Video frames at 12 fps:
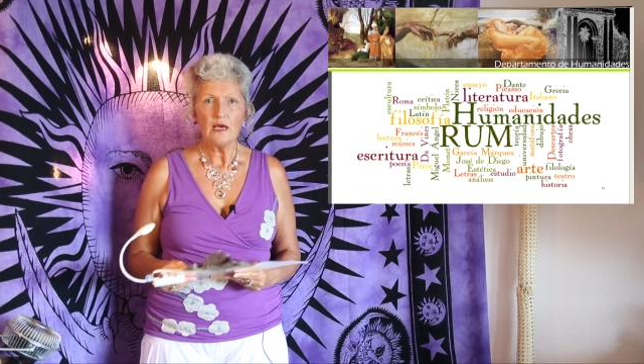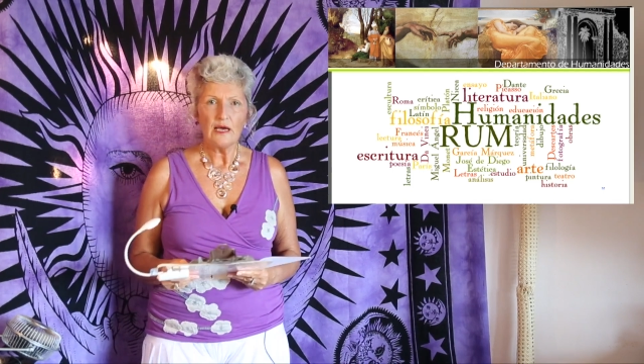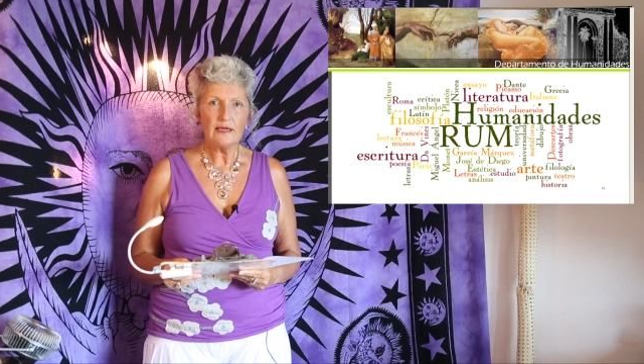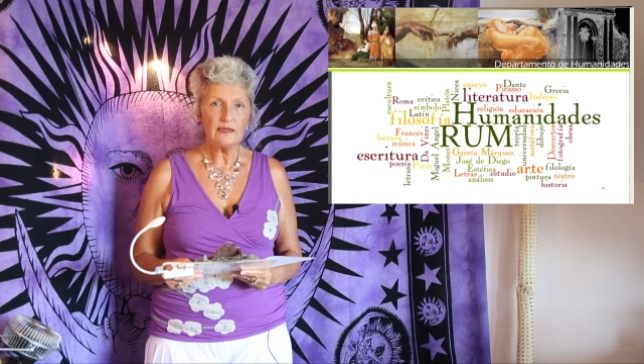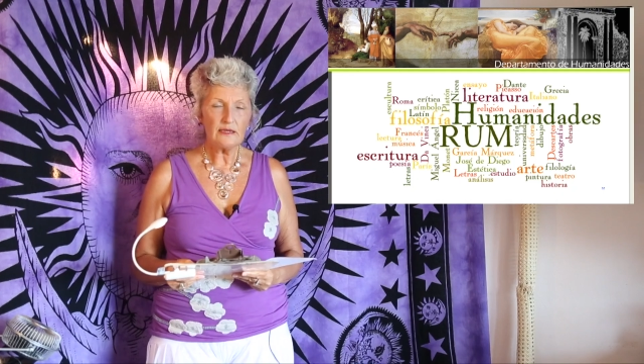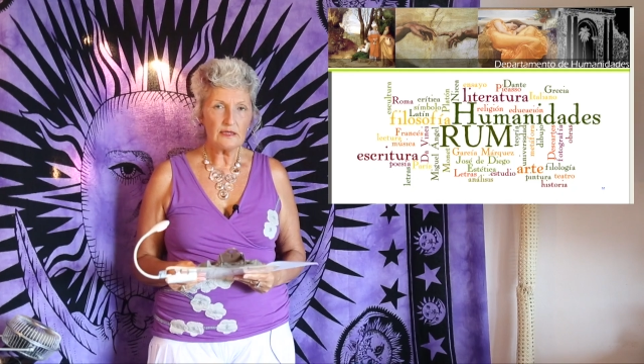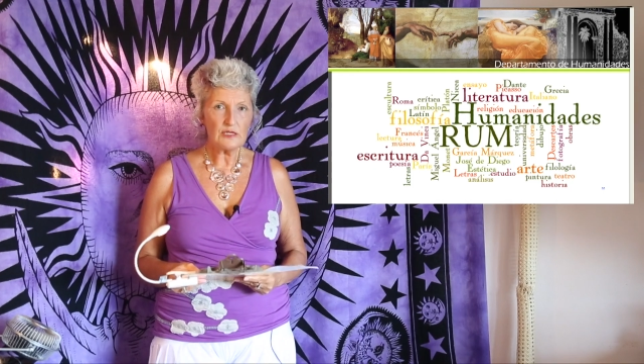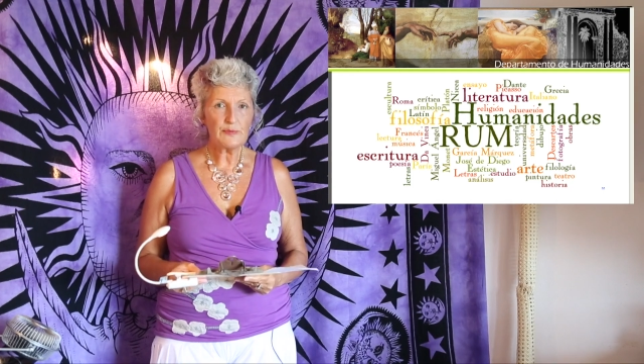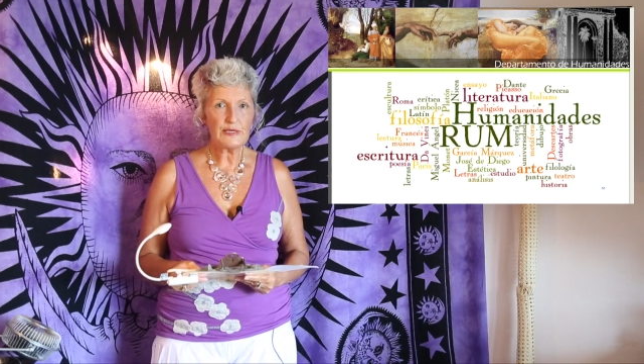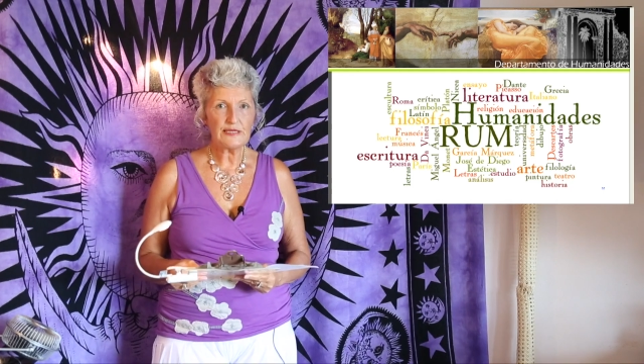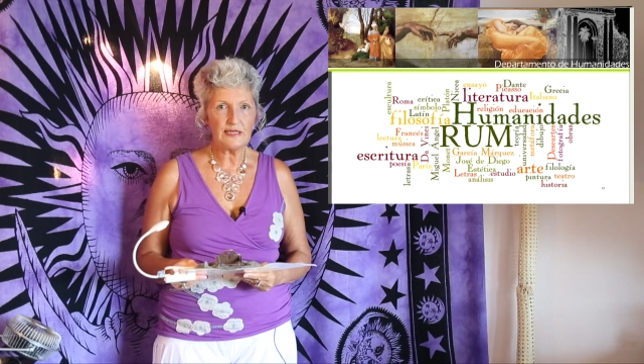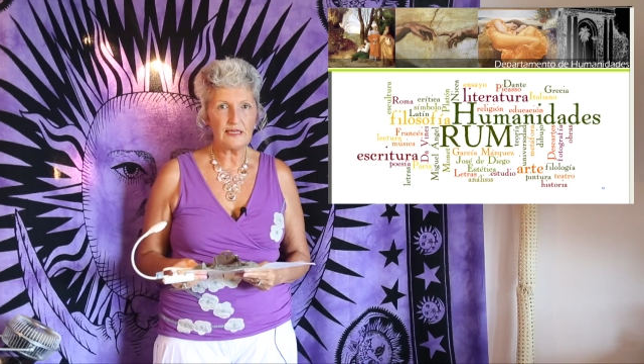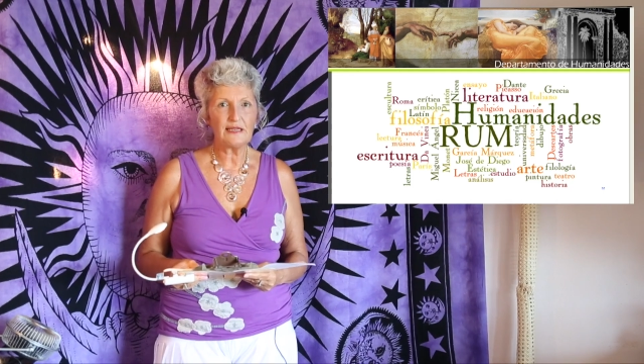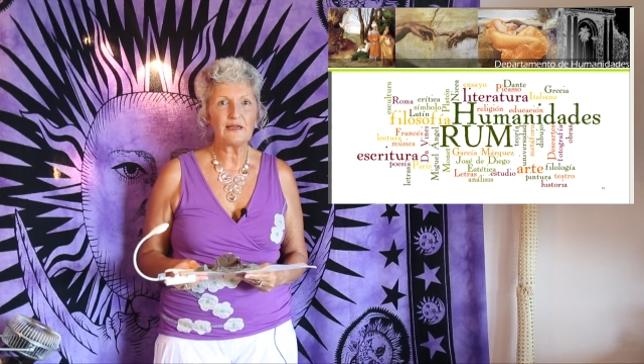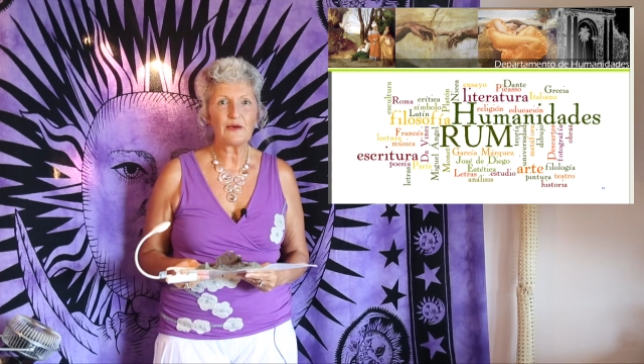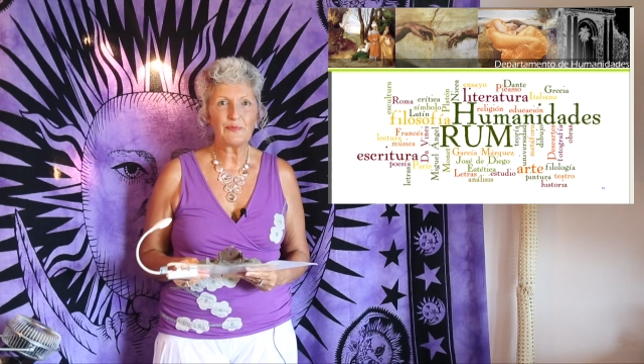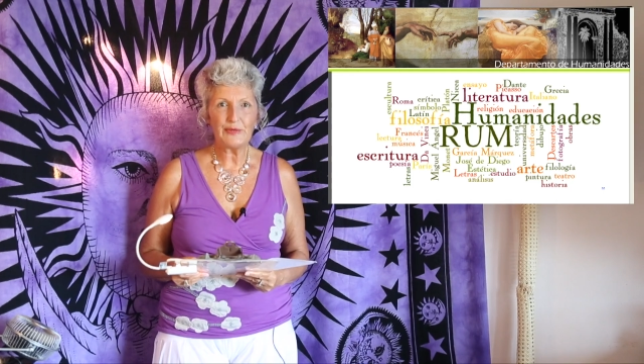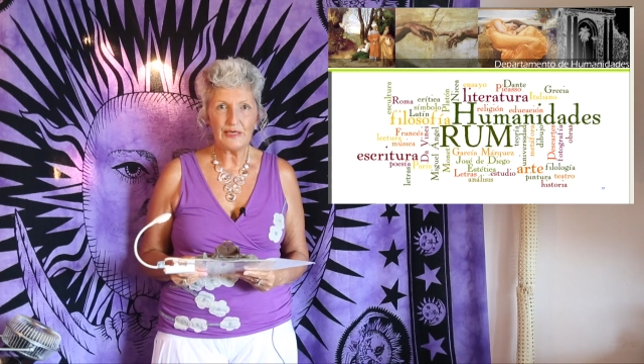And in this
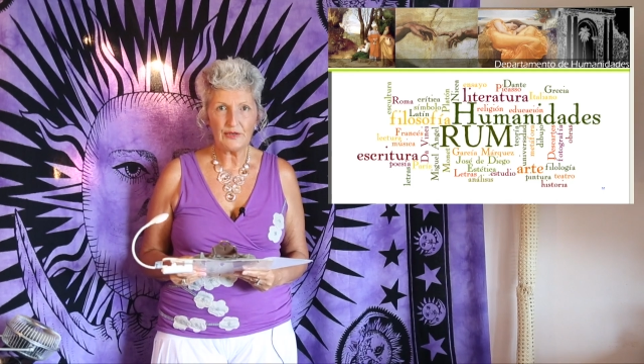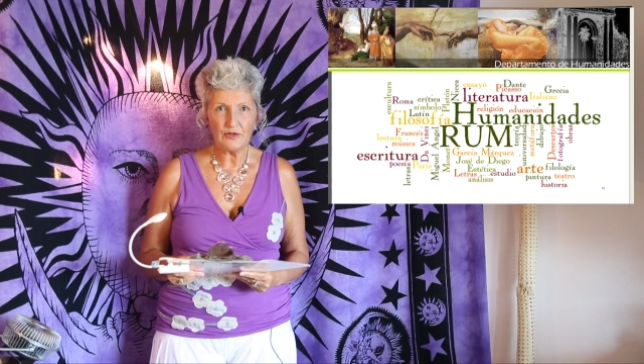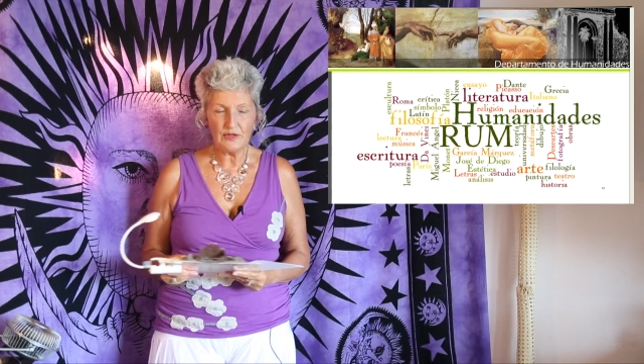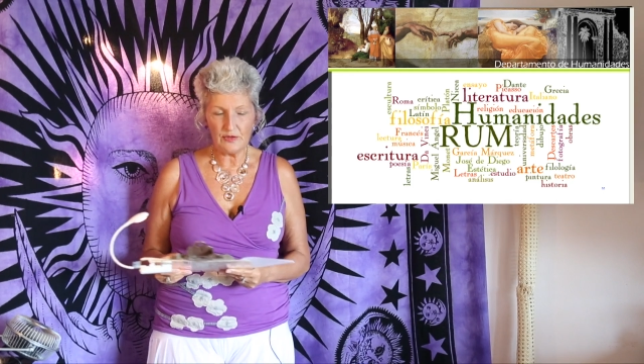particular period,